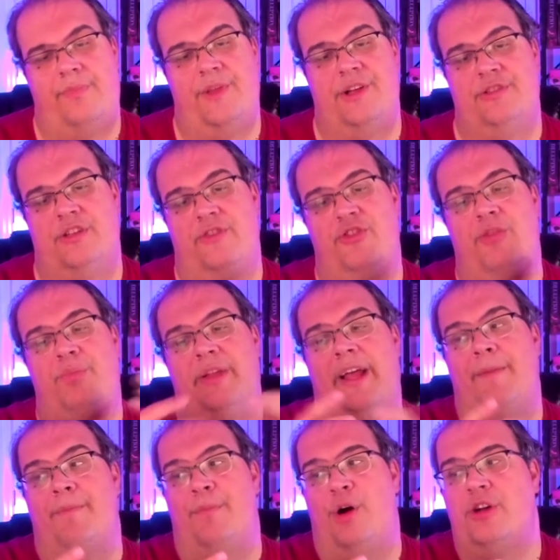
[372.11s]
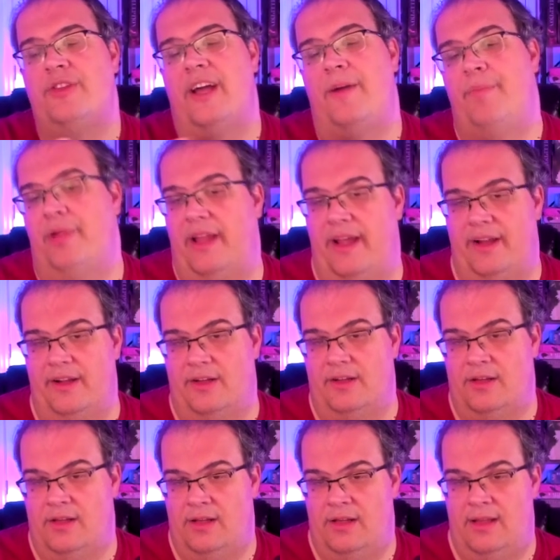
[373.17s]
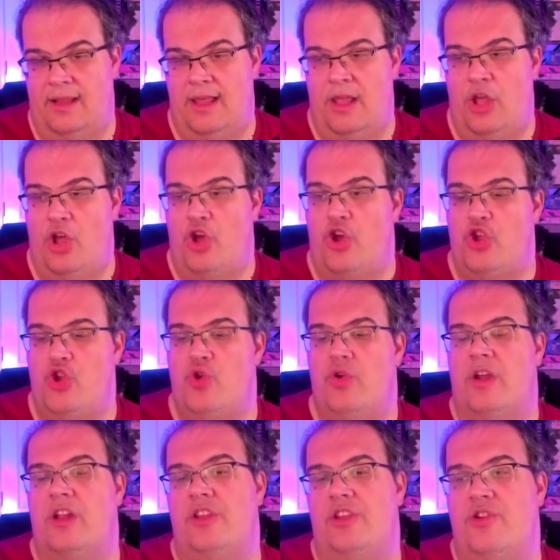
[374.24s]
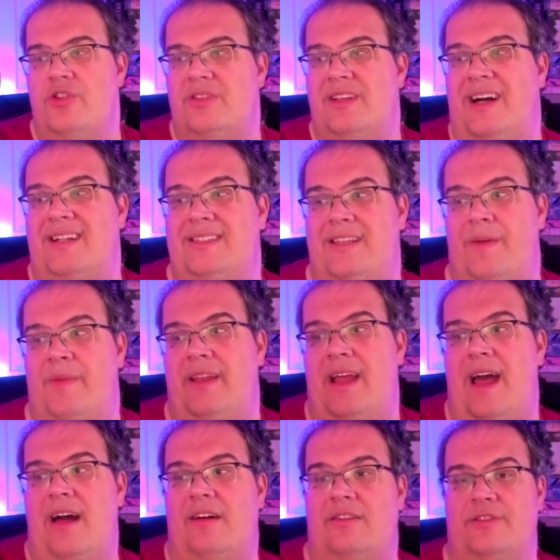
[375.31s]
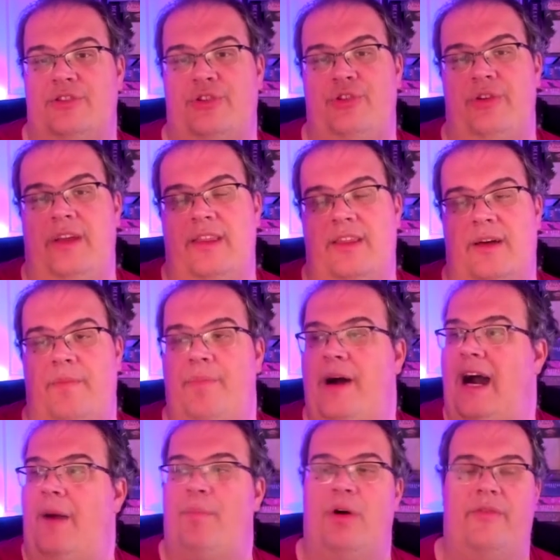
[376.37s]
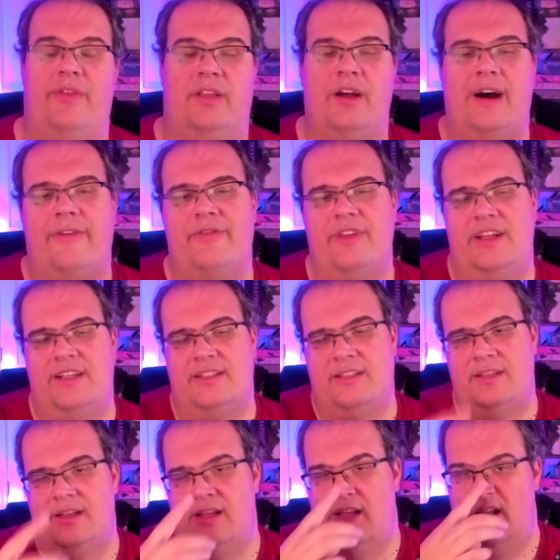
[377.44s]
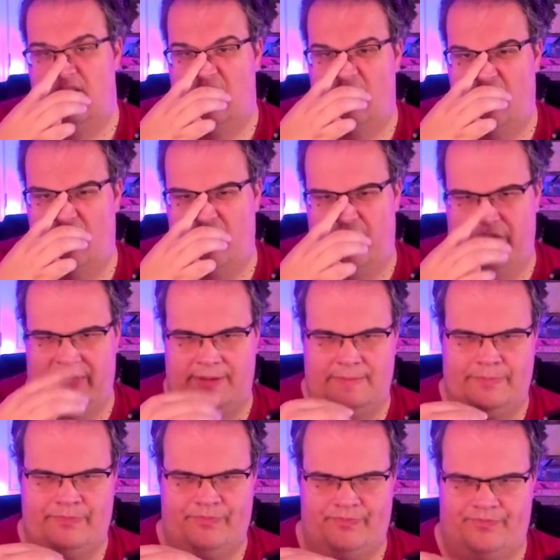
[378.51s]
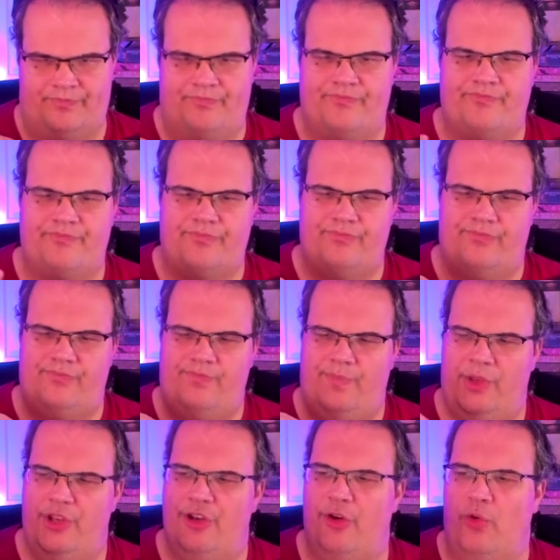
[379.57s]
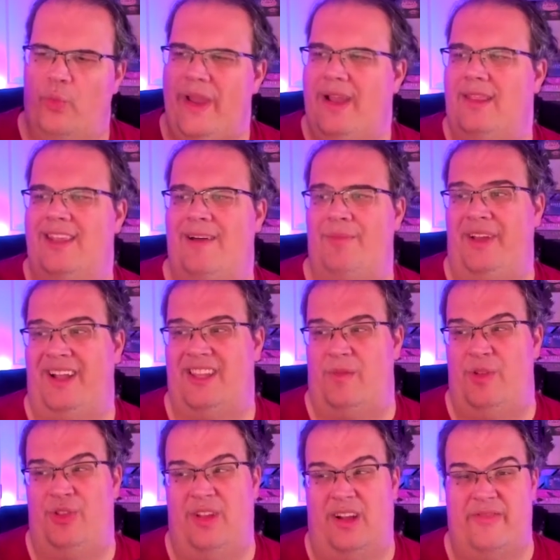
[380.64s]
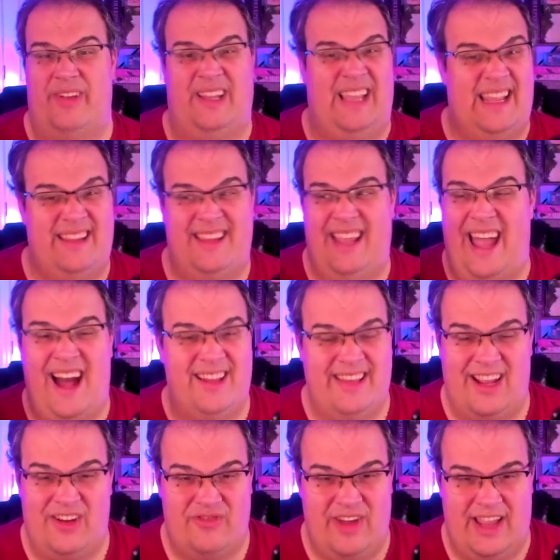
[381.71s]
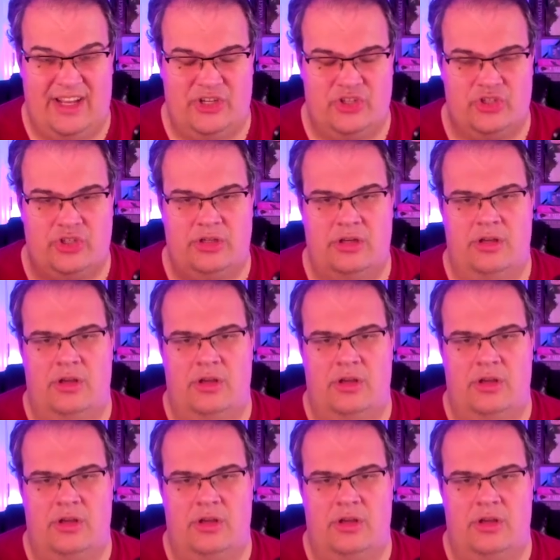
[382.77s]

So if you're playing multiplayer, you can use it on somebody else to either pop off a toughness or, you know, weaken them to get them into like a retaliate range.